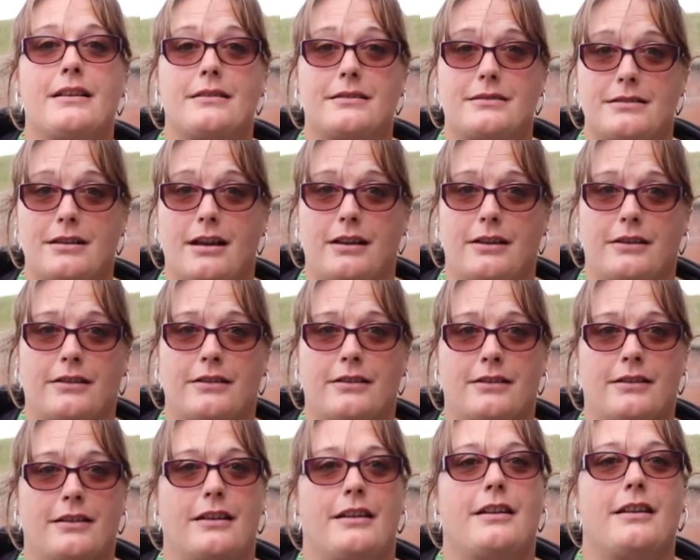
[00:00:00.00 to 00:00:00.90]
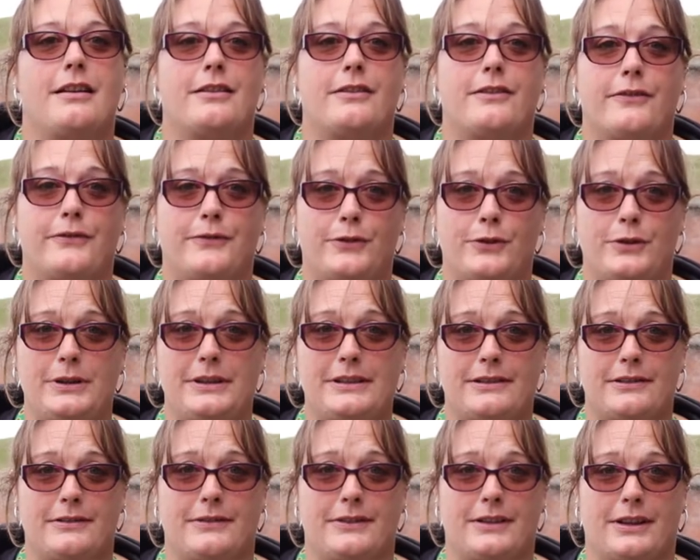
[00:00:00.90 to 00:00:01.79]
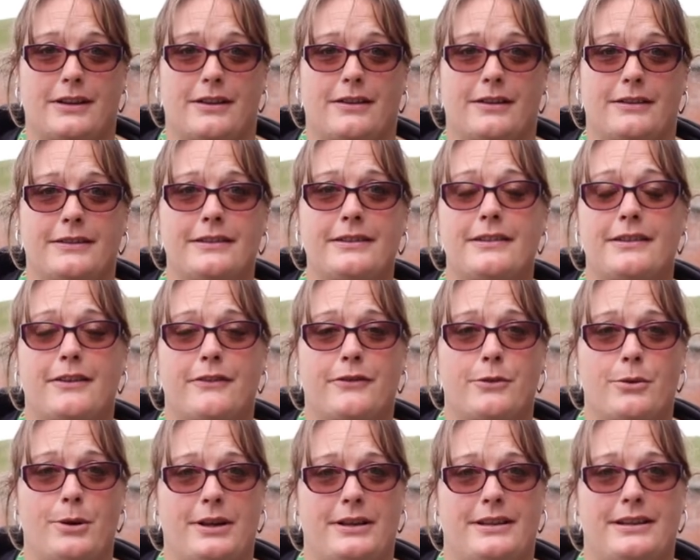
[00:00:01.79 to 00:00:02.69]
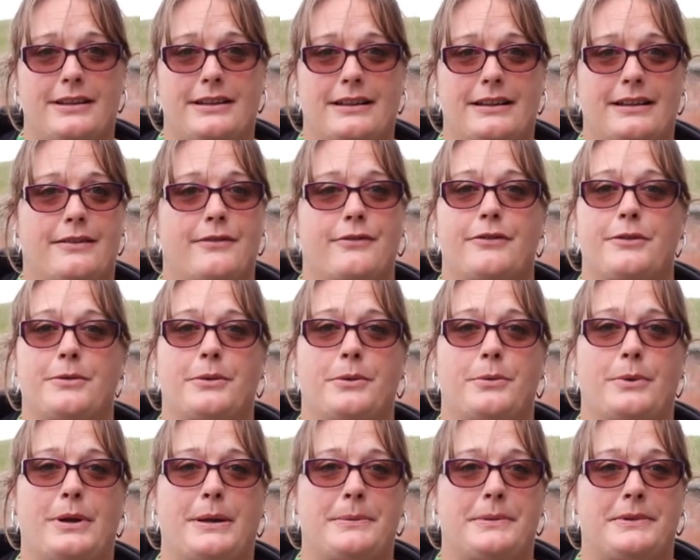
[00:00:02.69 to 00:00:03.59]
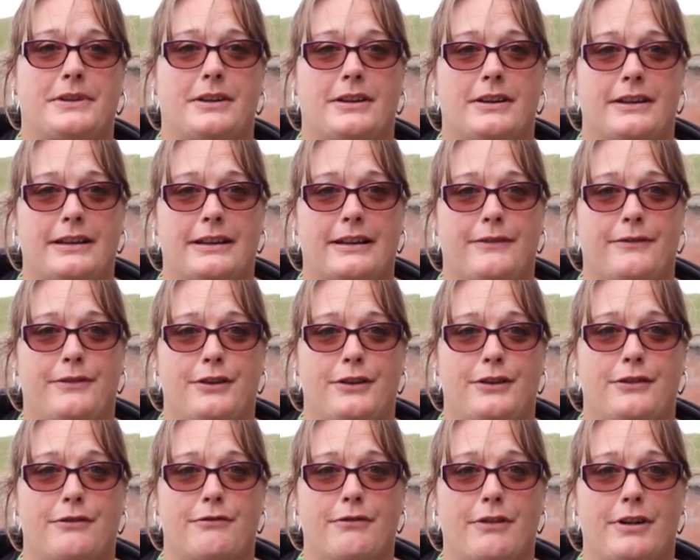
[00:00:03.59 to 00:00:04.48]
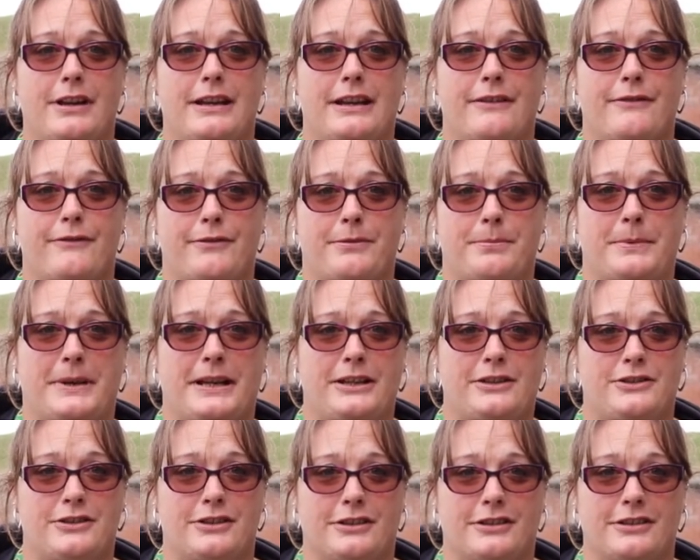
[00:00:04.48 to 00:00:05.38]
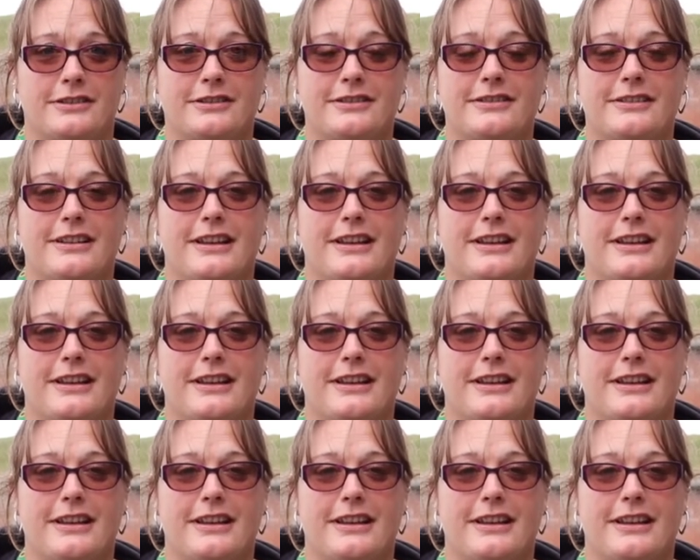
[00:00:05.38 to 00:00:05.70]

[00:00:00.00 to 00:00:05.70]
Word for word: So, the Voice of the Guns, I've quoted this from the website to give you the right information.